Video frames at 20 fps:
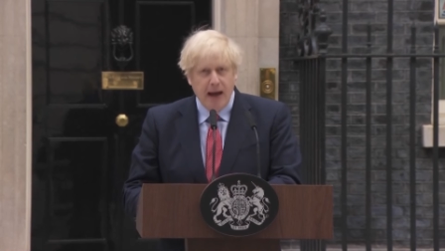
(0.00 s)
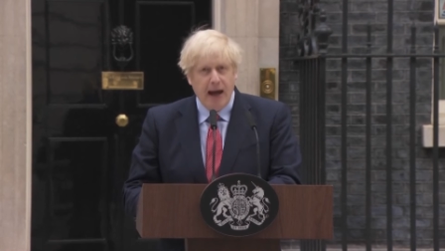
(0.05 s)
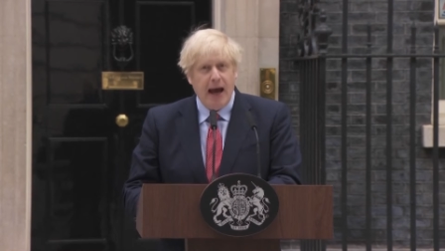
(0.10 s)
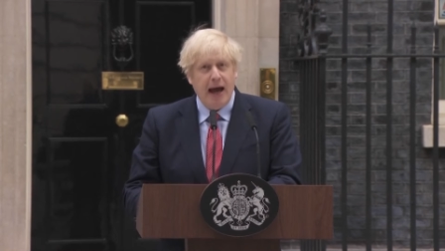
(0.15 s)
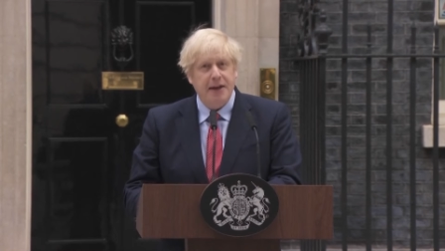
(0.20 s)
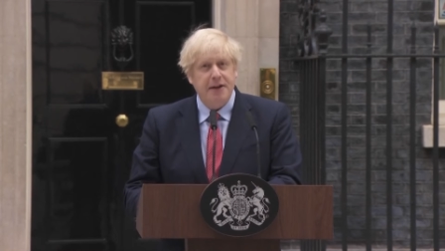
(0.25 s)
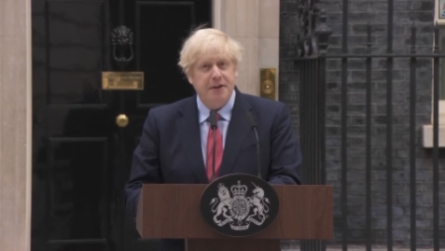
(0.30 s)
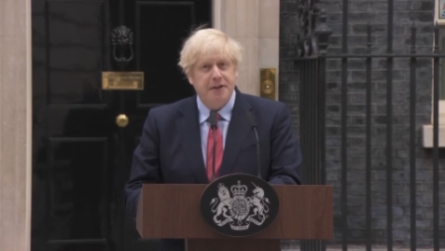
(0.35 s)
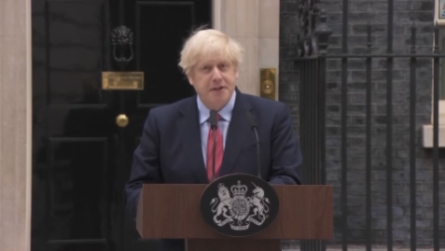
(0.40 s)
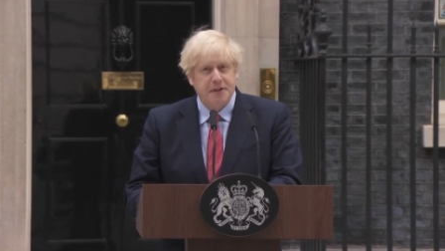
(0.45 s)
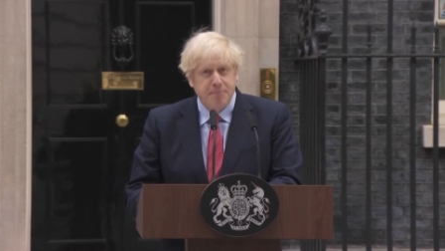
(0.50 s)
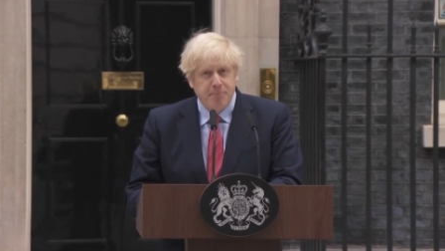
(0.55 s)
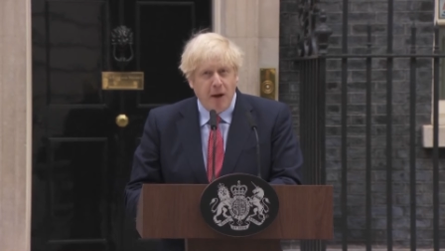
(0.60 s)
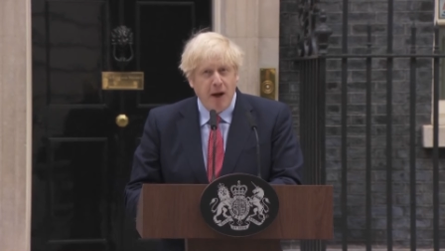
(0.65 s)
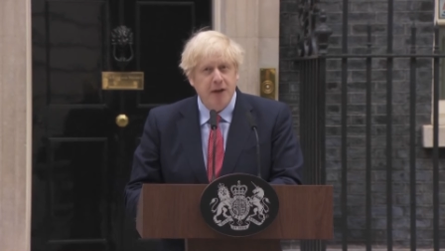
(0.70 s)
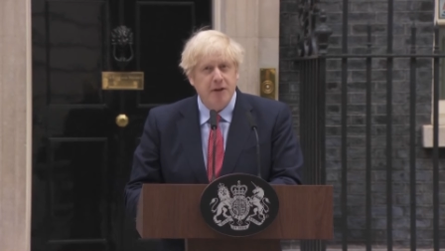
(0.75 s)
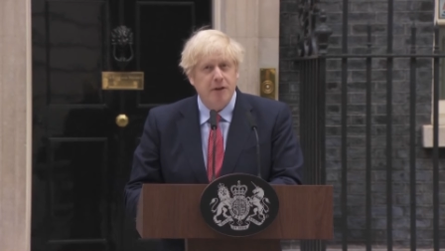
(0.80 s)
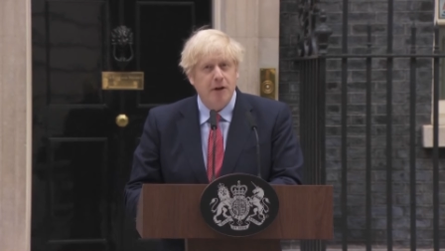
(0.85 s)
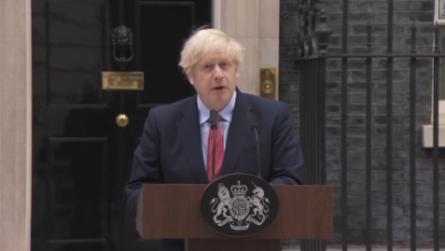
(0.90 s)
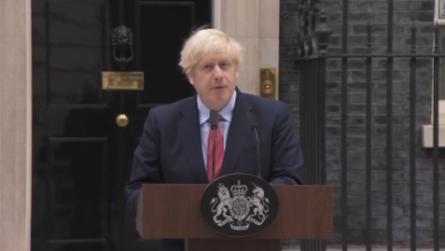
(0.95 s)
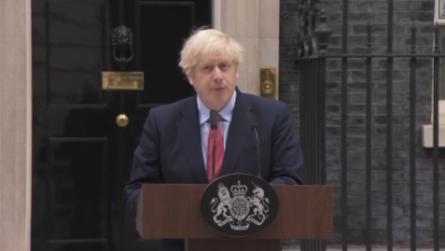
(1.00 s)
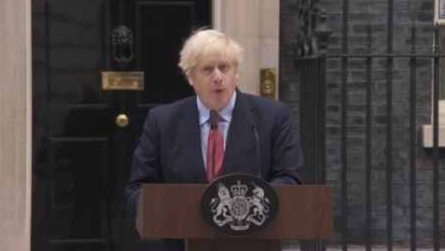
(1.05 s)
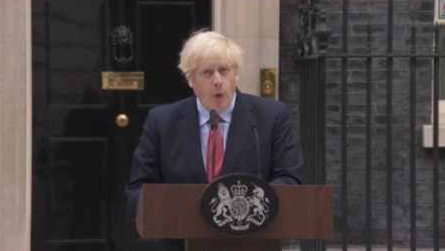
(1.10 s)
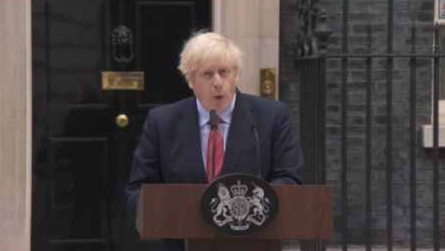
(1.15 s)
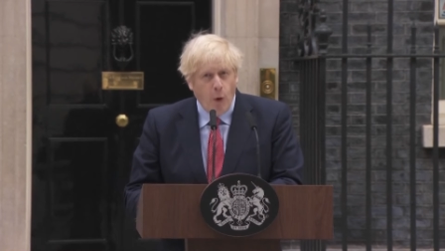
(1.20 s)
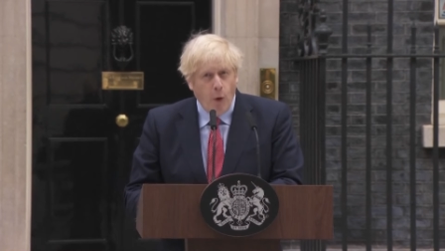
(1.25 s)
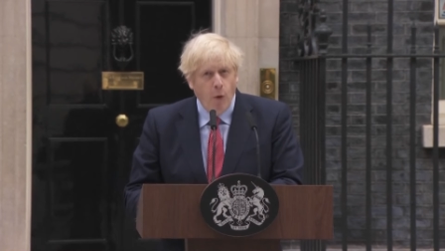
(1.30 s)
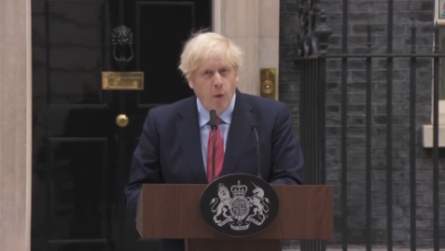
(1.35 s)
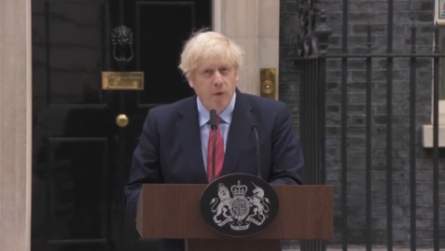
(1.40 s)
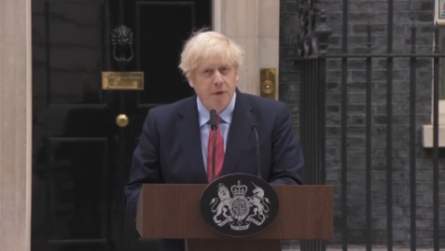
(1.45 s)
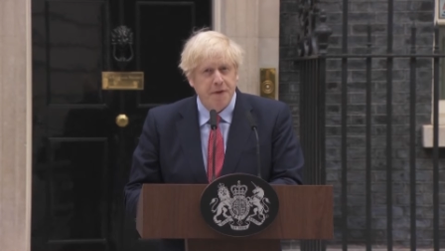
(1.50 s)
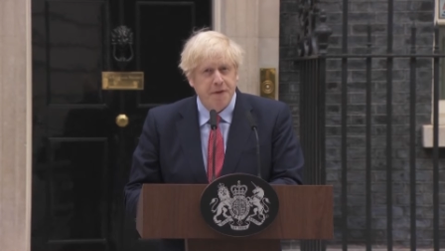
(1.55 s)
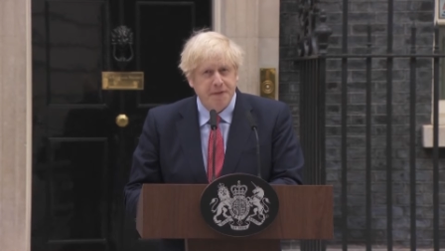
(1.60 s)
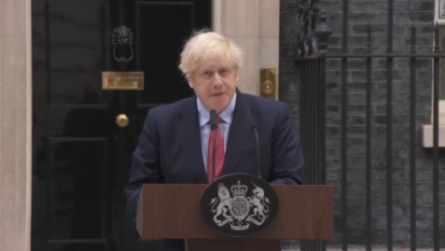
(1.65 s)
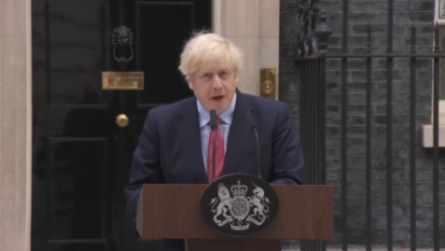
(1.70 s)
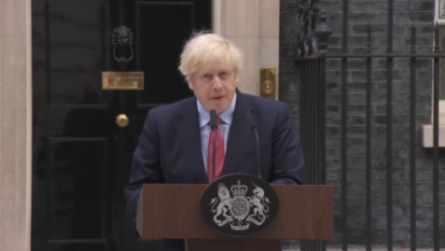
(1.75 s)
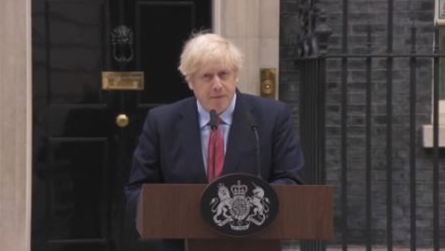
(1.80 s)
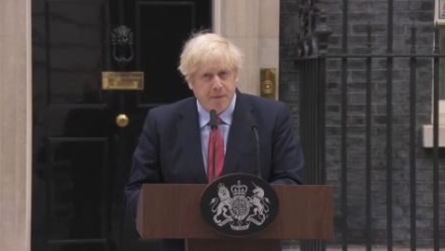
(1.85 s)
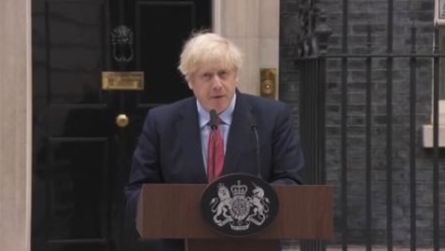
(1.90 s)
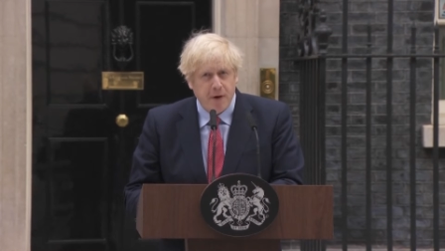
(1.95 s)
And in spite of all the
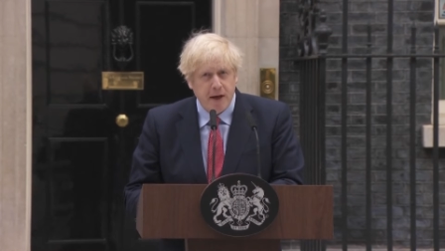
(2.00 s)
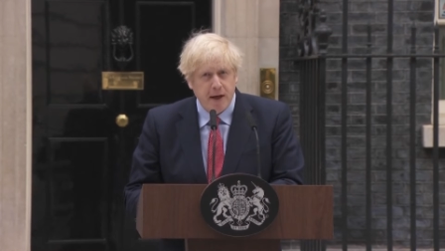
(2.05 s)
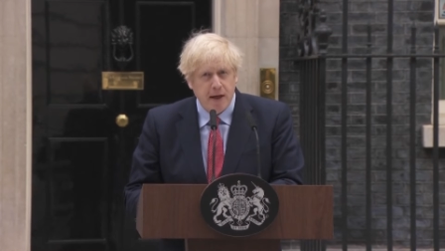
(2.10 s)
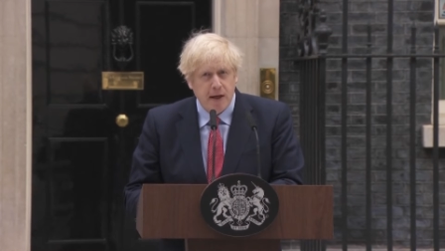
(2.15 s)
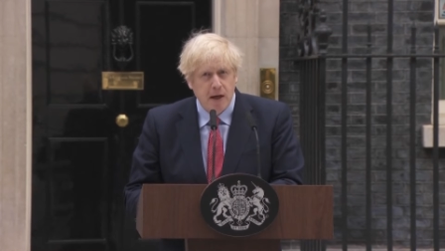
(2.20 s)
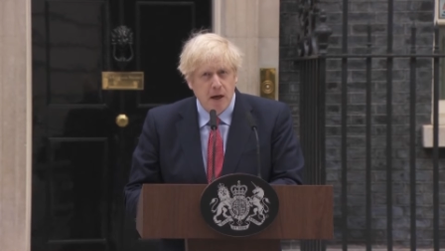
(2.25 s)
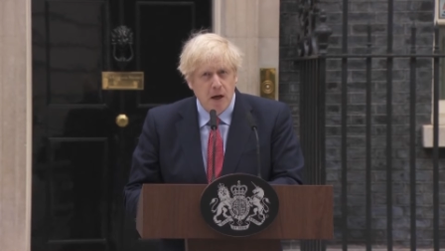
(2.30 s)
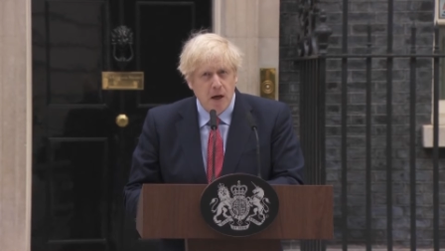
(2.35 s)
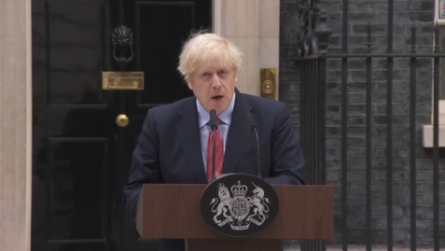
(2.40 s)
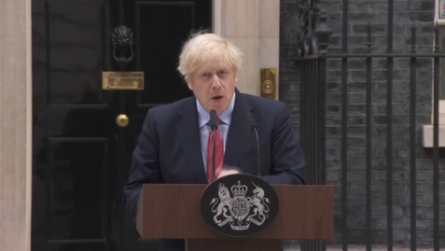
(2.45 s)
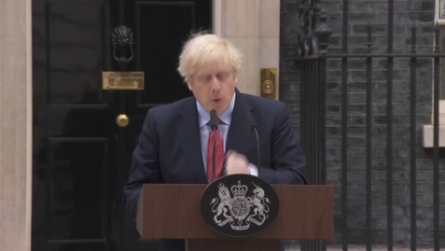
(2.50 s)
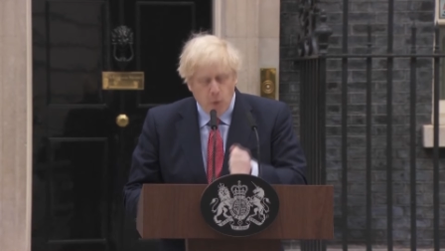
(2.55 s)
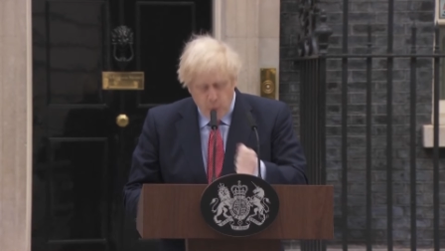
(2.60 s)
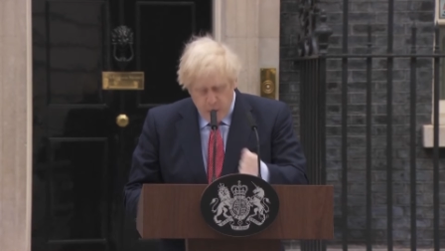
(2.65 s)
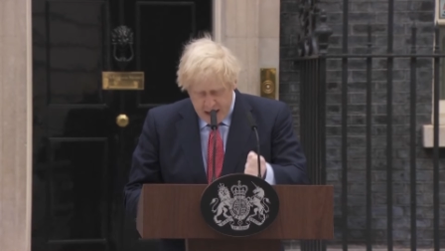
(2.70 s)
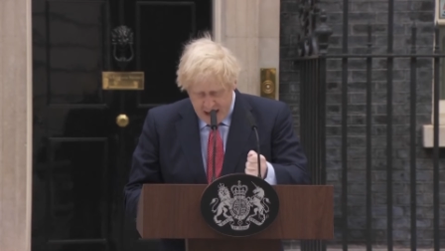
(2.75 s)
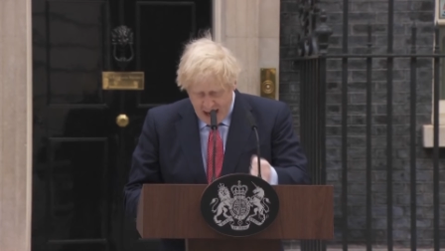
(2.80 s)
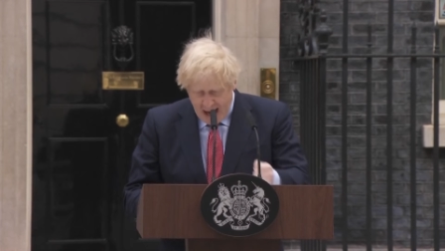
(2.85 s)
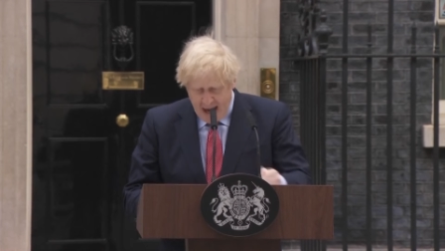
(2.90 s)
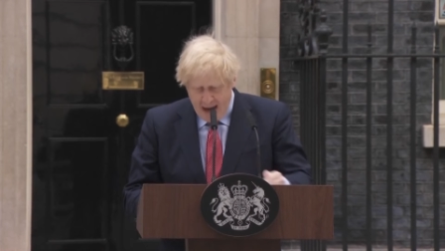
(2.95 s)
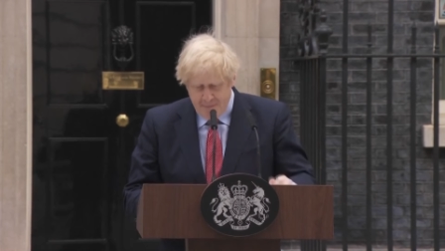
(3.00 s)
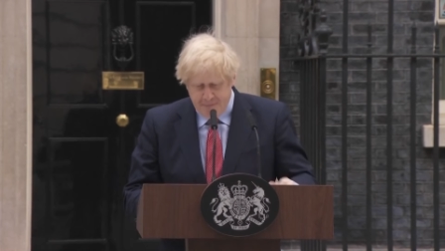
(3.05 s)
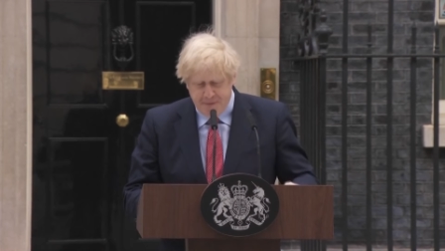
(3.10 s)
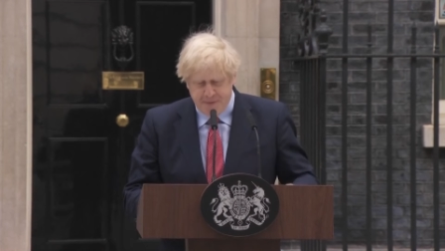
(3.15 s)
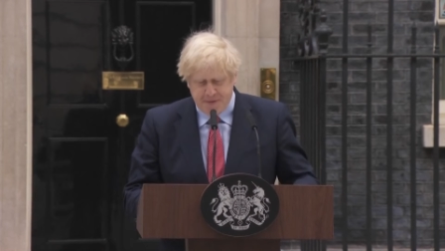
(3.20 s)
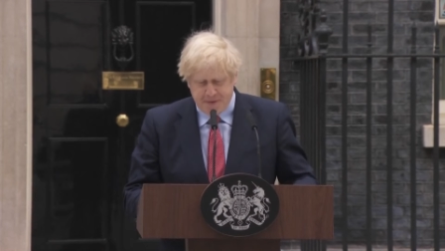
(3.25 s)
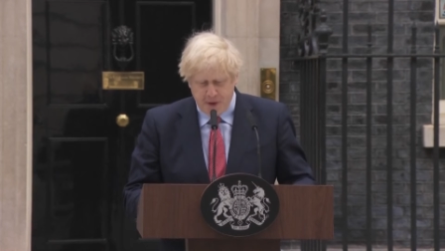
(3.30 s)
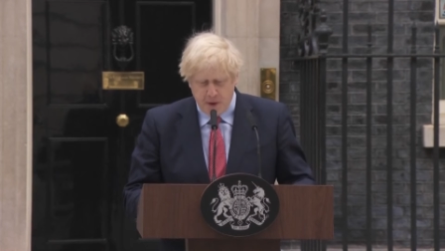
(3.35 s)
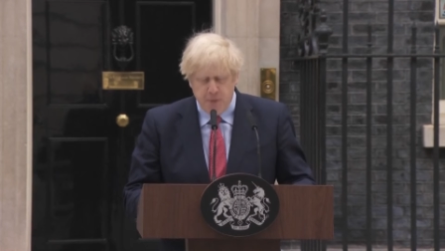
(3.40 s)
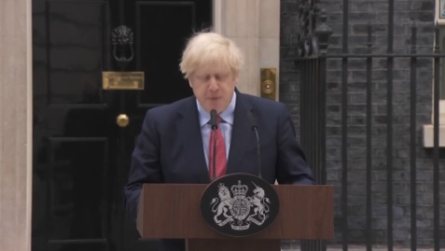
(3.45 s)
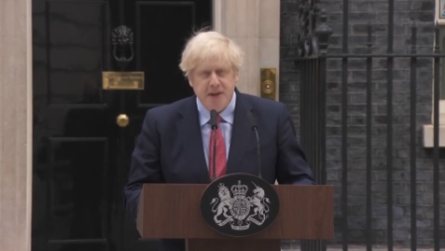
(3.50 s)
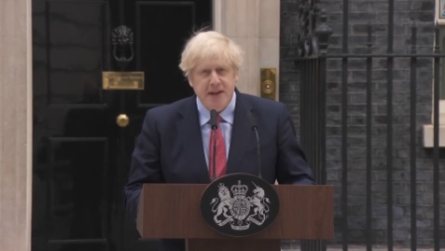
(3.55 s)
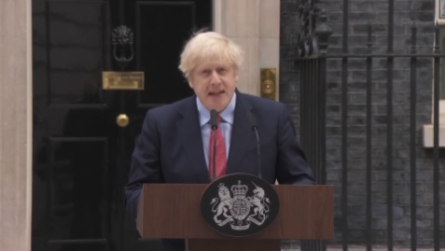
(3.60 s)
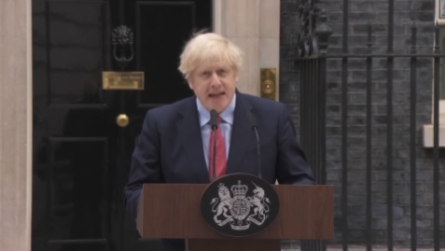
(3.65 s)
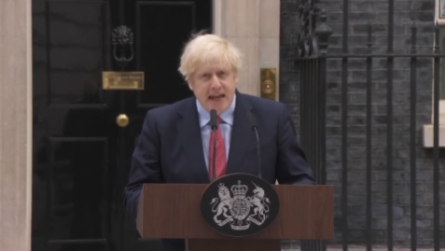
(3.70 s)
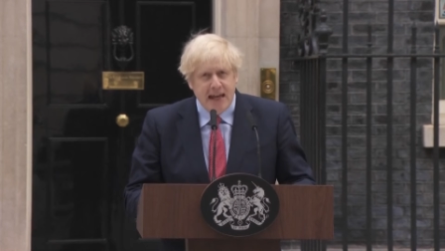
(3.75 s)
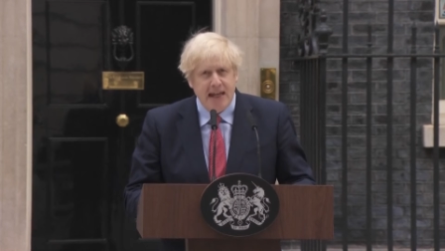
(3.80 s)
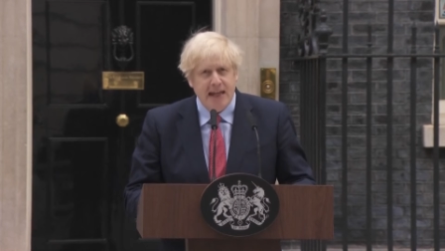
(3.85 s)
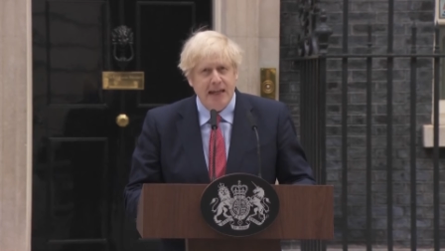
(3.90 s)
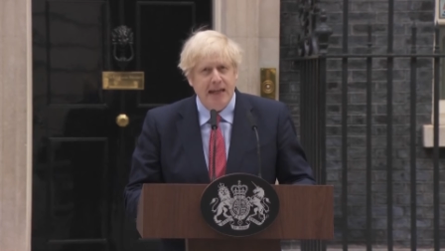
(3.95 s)
suffering, we have so
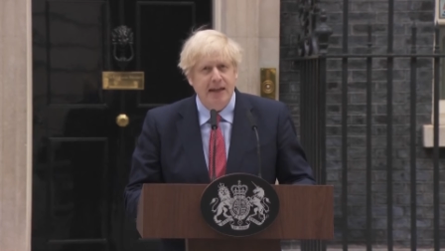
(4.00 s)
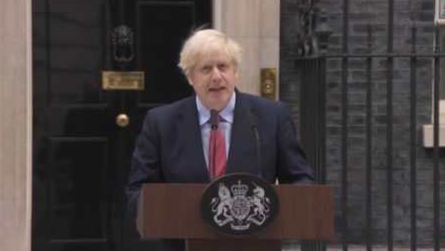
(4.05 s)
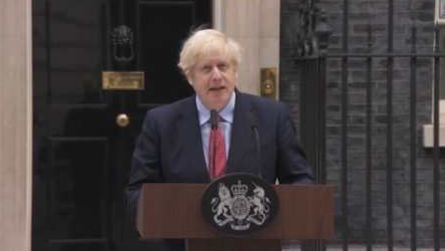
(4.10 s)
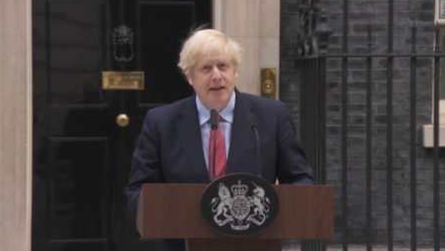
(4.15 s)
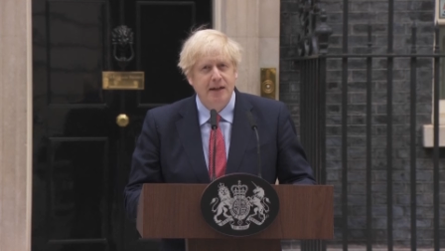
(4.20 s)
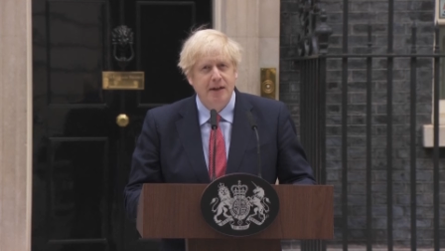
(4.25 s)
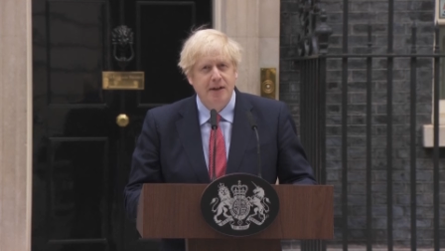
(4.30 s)
nearly